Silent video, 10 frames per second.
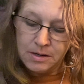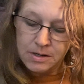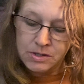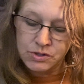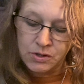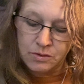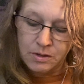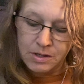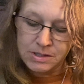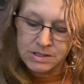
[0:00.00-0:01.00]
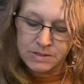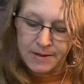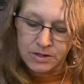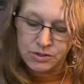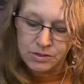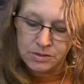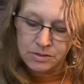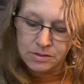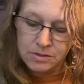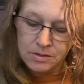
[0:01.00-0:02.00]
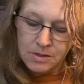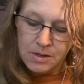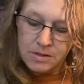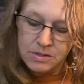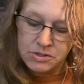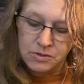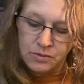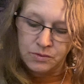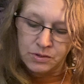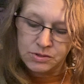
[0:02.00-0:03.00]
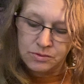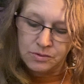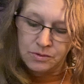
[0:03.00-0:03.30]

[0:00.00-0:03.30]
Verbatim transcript: introspection. This stone looks